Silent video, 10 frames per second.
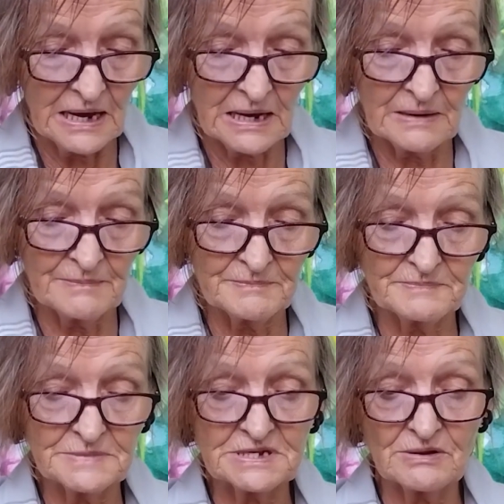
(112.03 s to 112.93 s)

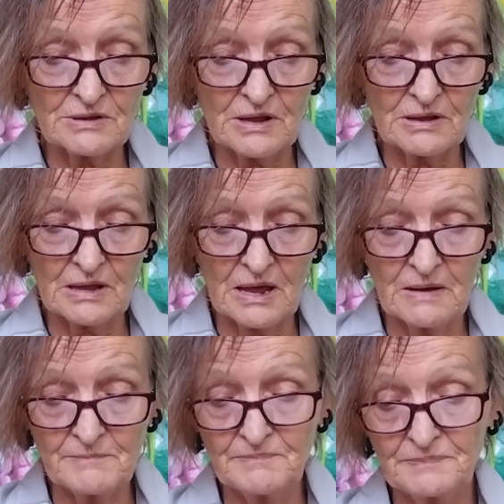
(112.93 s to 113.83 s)

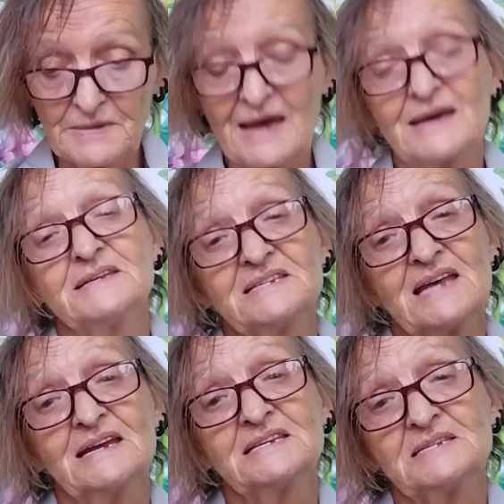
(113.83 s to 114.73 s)
Yeah,
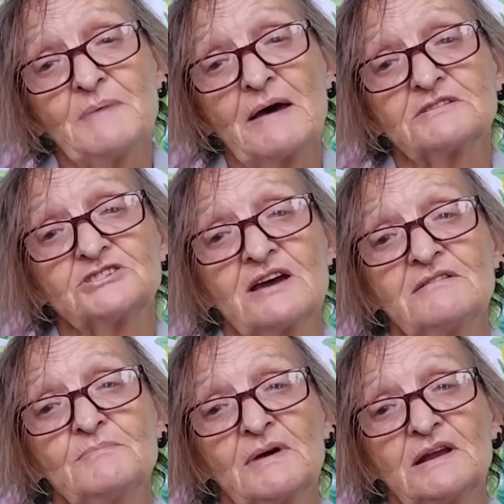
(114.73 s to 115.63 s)
it's about
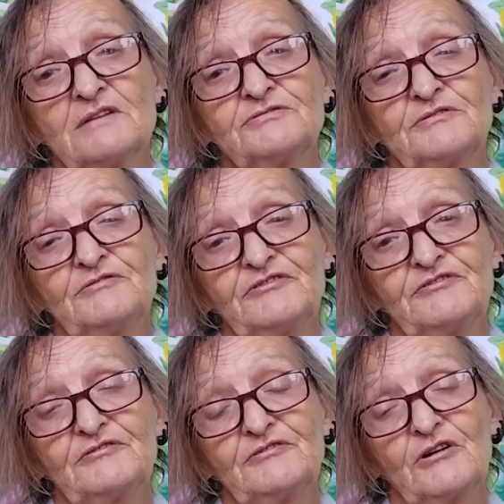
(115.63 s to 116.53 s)
sharing my love
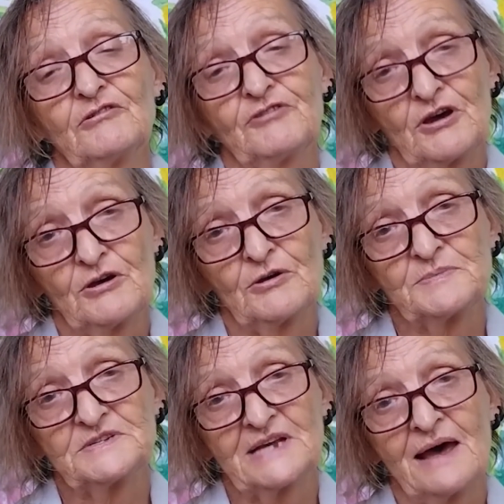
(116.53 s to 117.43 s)
of
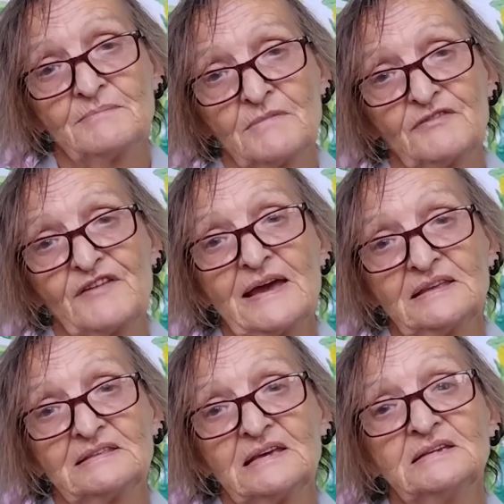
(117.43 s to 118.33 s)
herbs and my
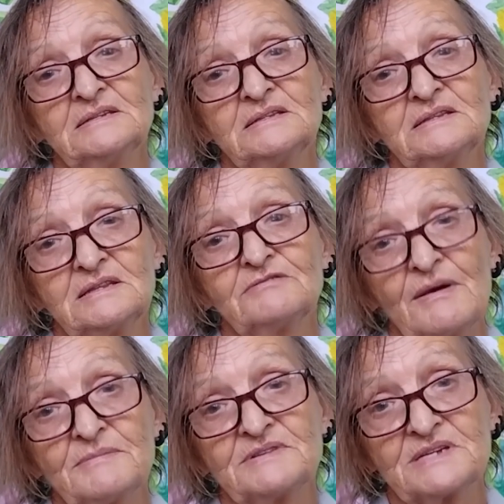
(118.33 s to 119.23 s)
faith in
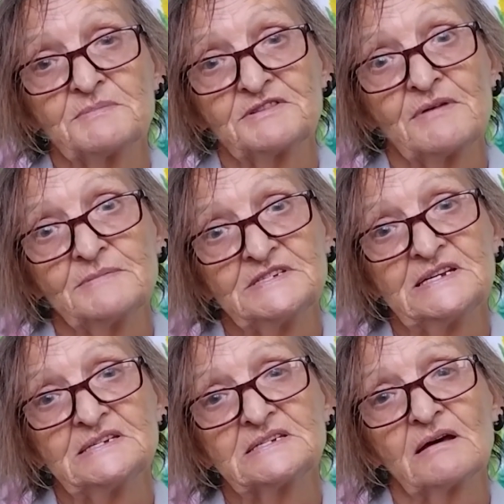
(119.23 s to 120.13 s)
some of the
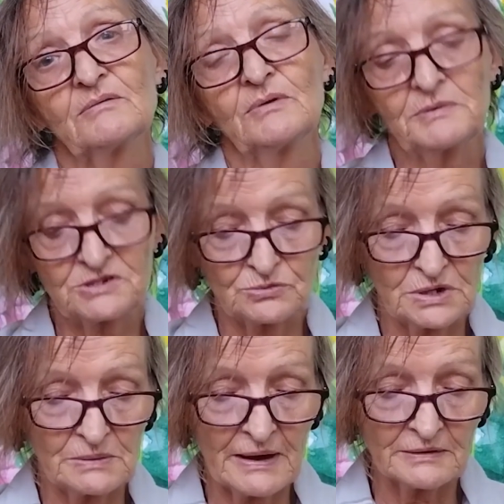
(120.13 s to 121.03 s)
remedies that we'll be
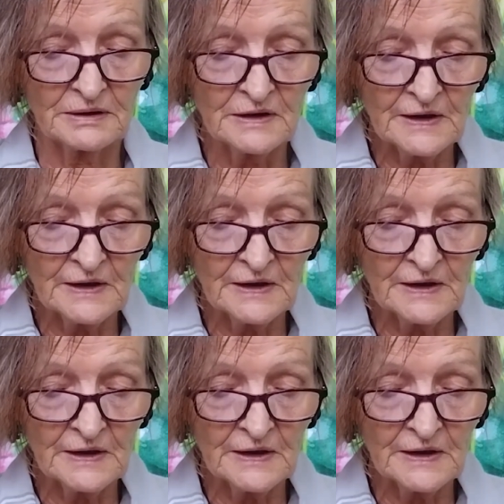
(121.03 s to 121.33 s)
talking about.